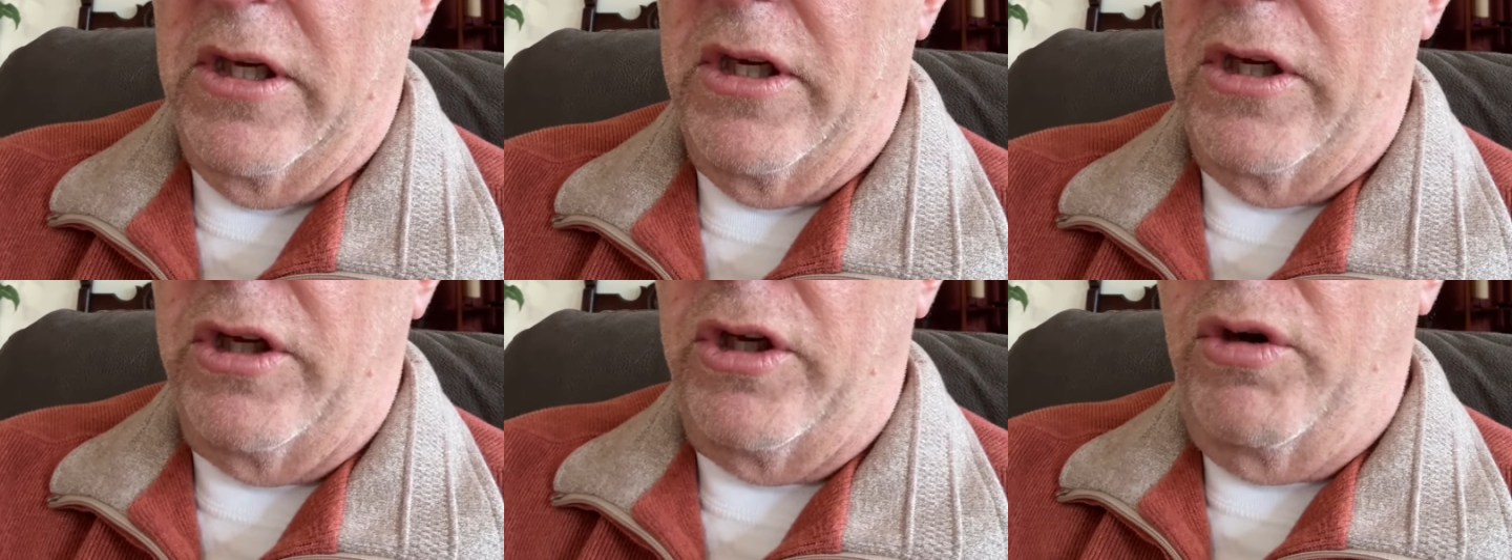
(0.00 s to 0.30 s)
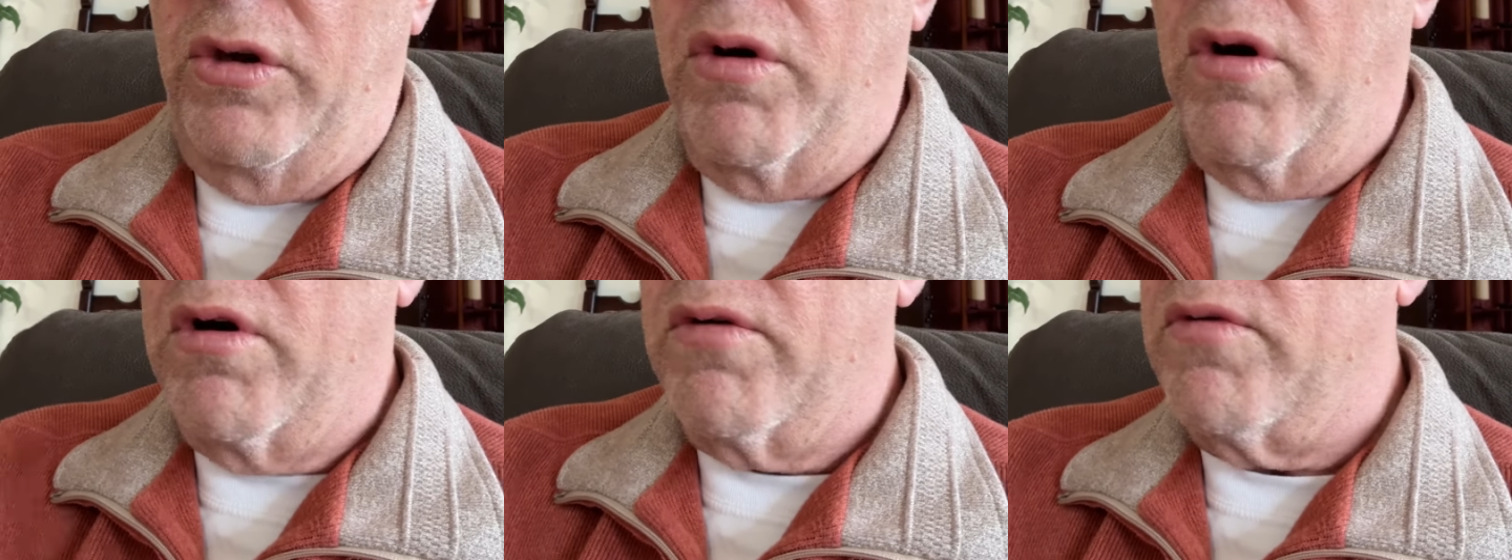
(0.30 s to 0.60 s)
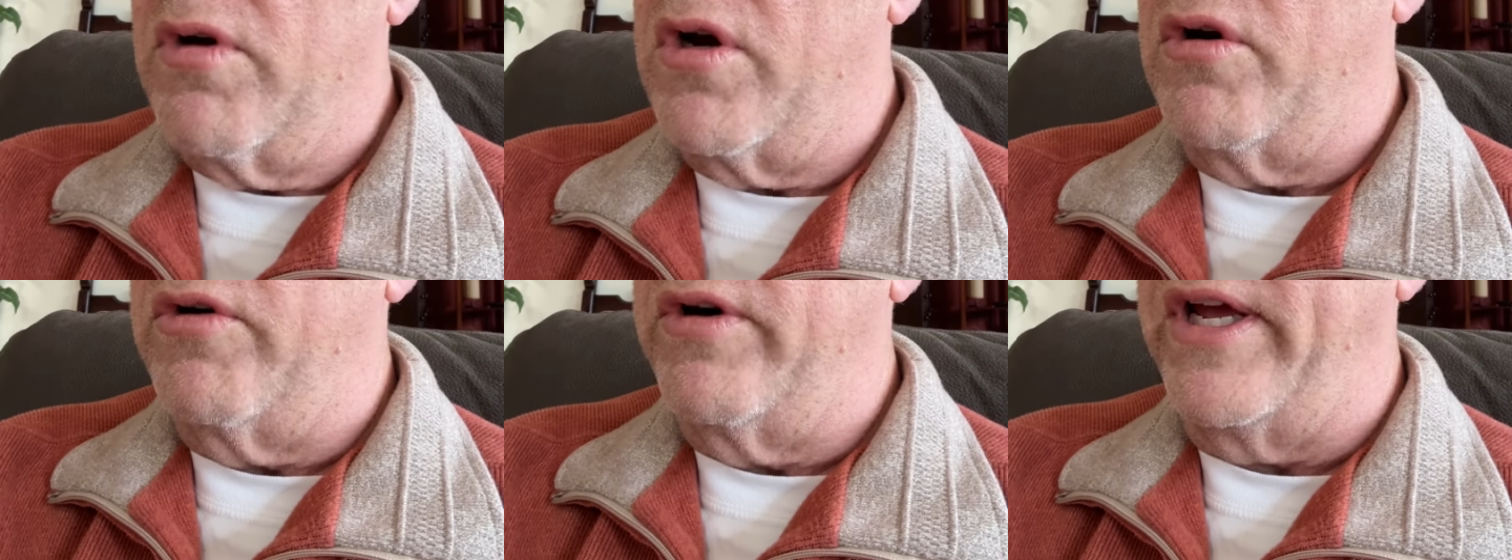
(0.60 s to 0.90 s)
Your
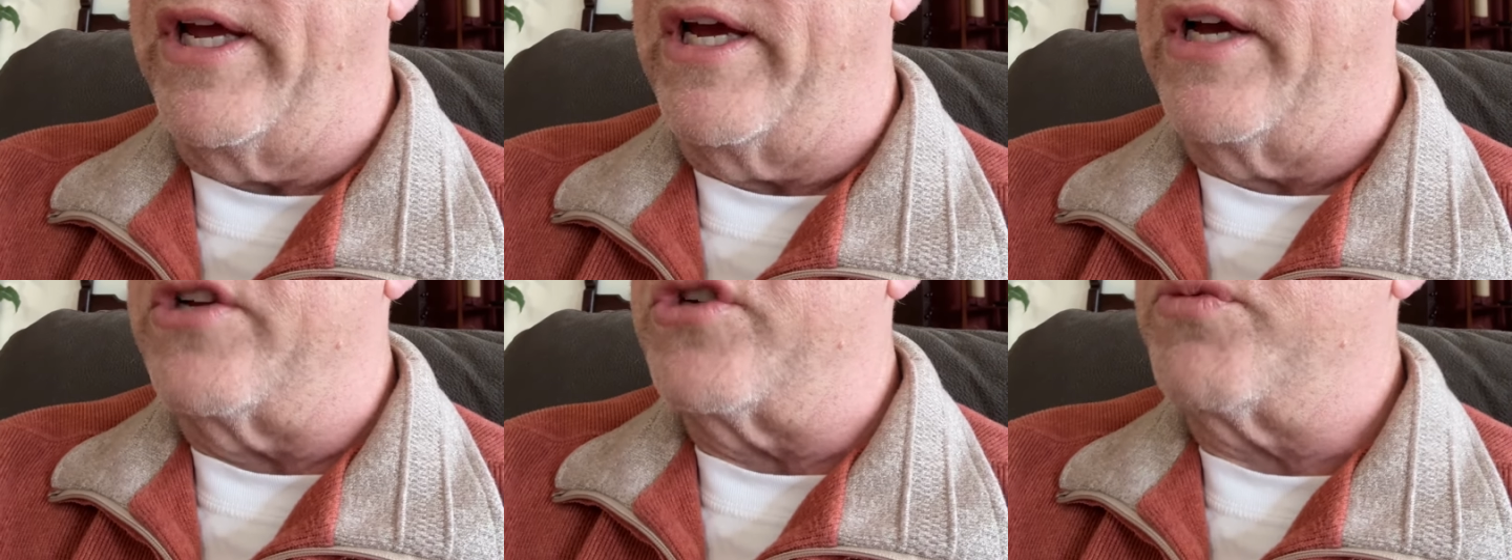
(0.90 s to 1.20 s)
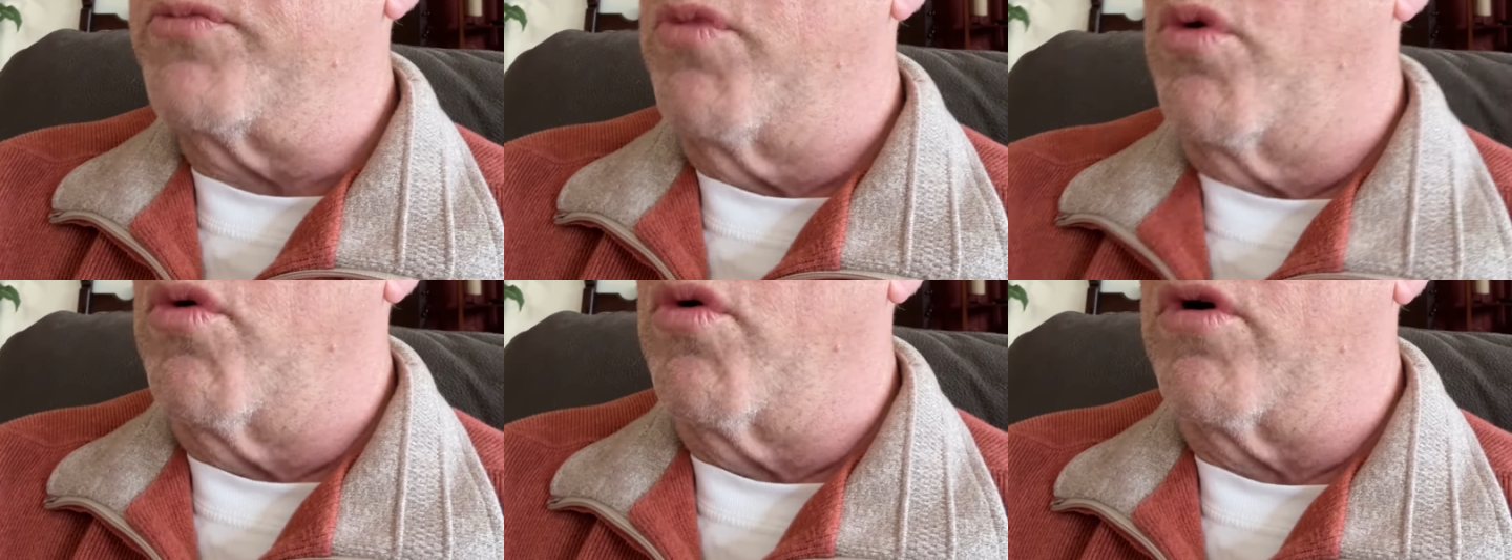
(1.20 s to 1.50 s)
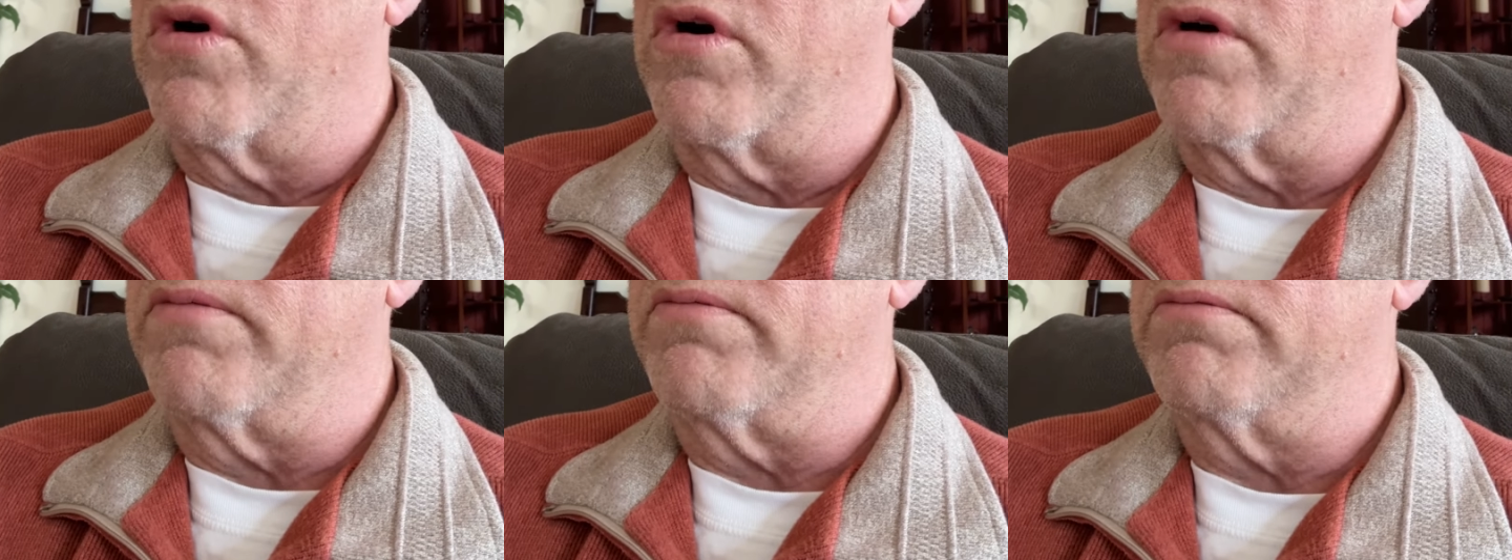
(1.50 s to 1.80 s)
road has
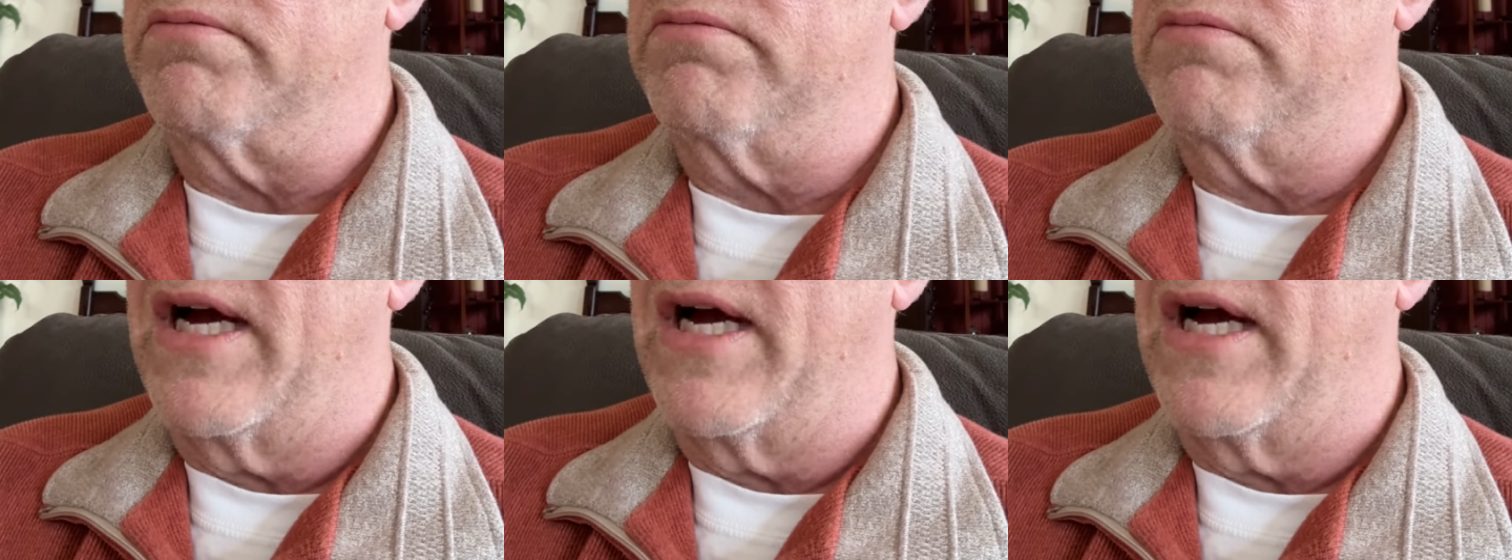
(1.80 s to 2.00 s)
more